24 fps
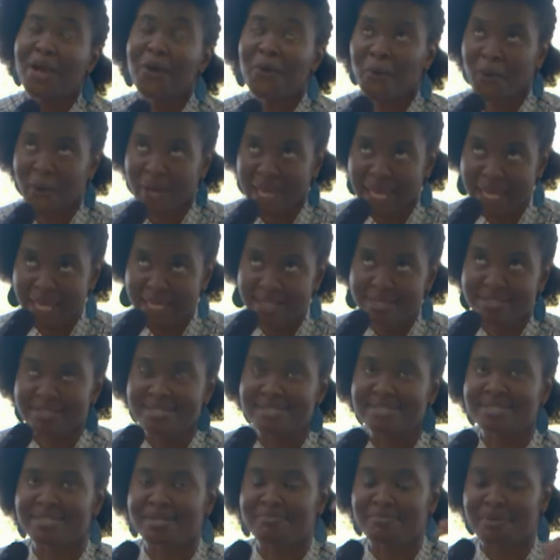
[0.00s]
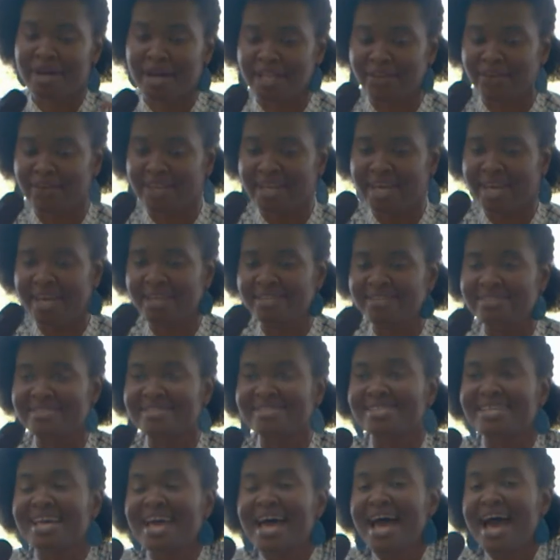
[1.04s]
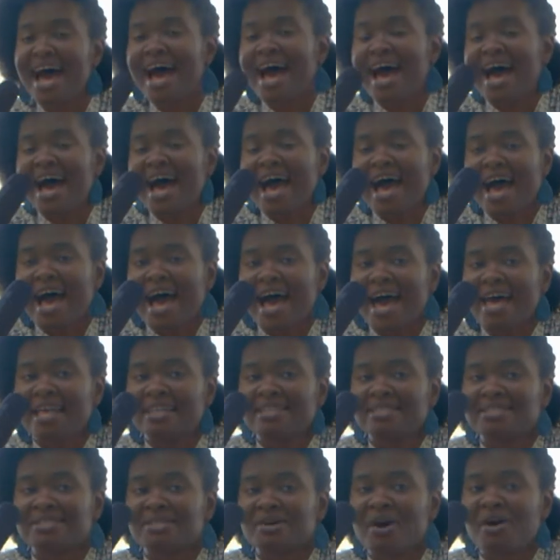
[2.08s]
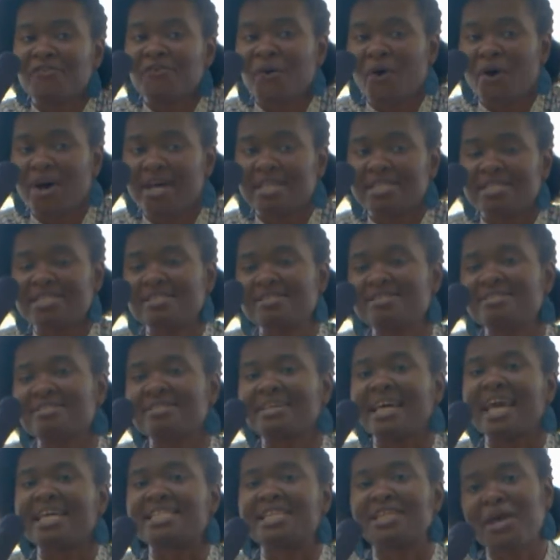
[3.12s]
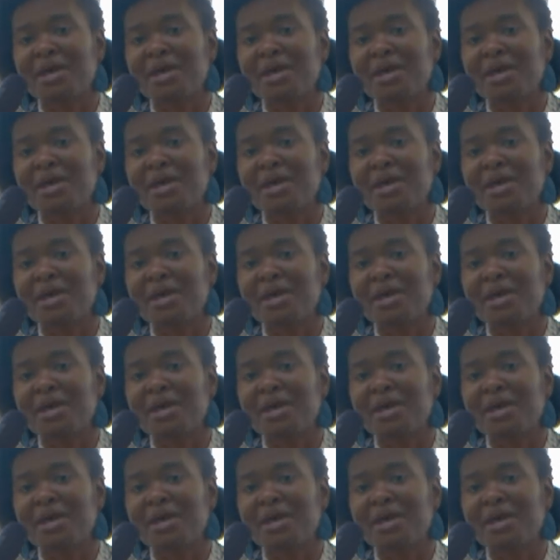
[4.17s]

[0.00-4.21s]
quiz, some coloring ins, and of course it's a